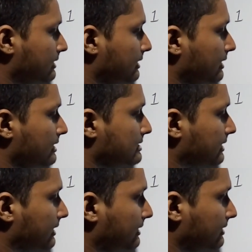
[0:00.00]
3
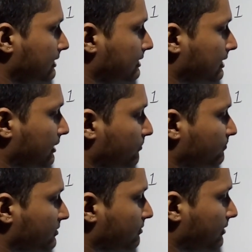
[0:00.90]
sine theta
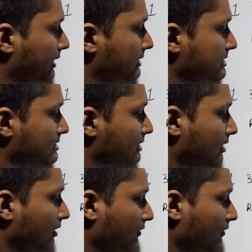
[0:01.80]
minus